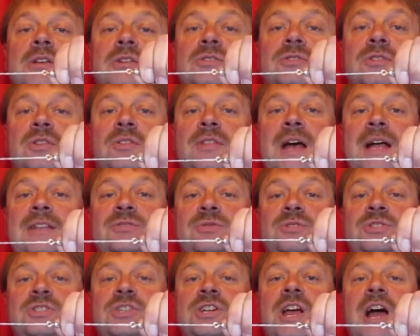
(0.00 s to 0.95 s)
So that's
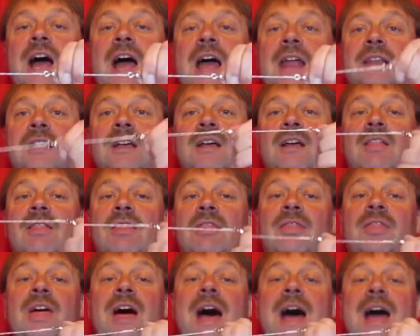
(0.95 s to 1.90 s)
what you got.
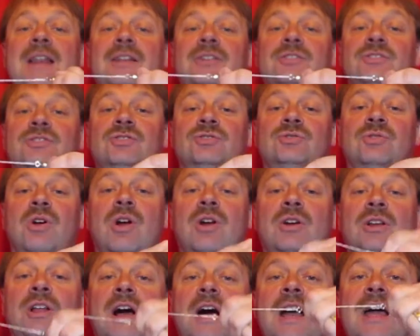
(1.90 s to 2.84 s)
That is a
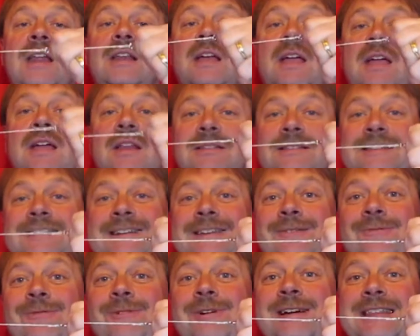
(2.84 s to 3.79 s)
strong knot, and I'll tell
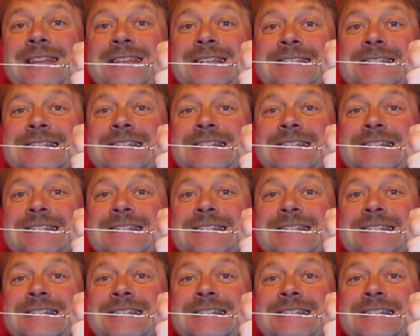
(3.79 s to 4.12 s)
you what,